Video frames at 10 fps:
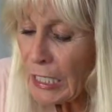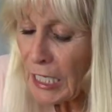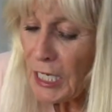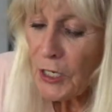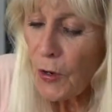
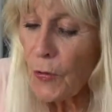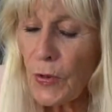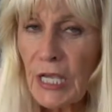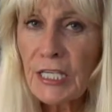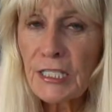
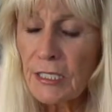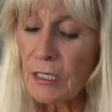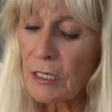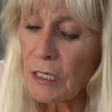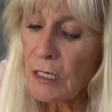Keto is
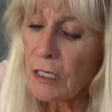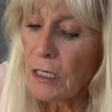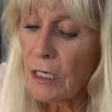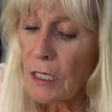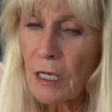
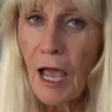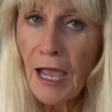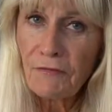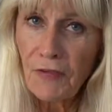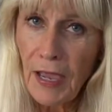
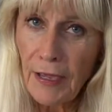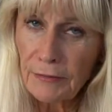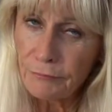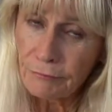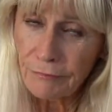high
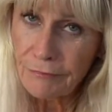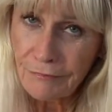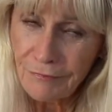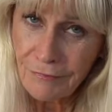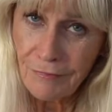fat,
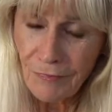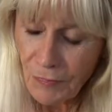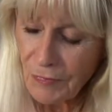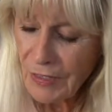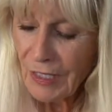
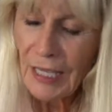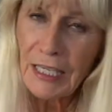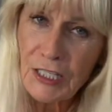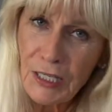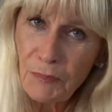I
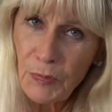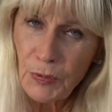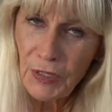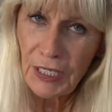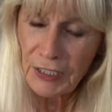guess some people
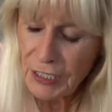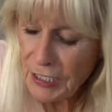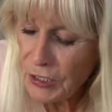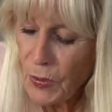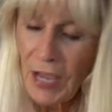think it's
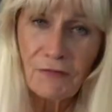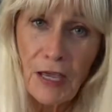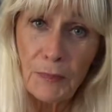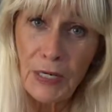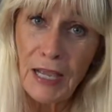not so high
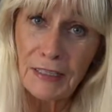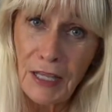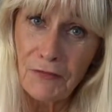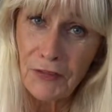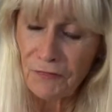fat, but I
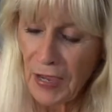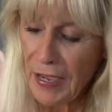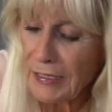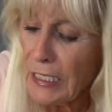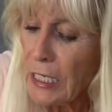love the
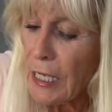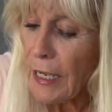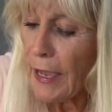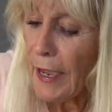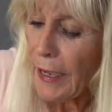fat.
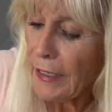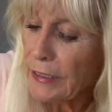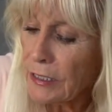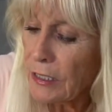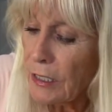
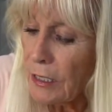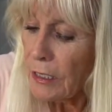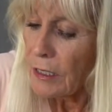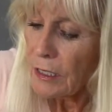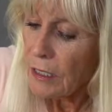And
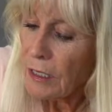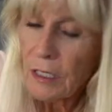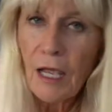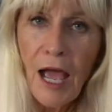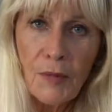
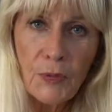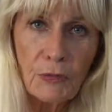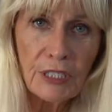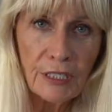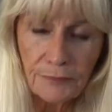high
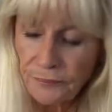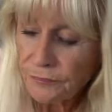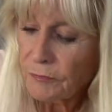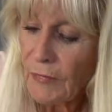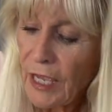protein
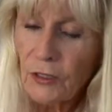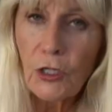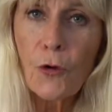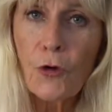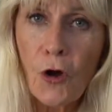and
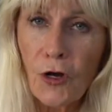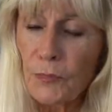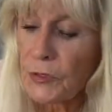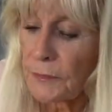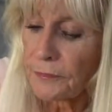low
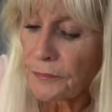carbs.